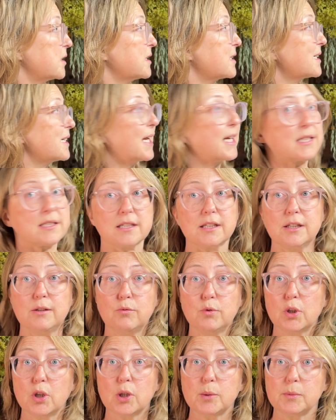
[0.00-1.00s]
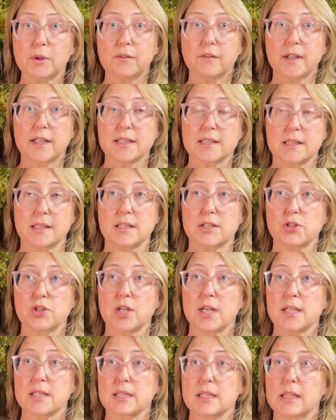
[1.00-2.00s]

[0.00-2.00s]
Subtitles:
slats that you'll normally find in a shed.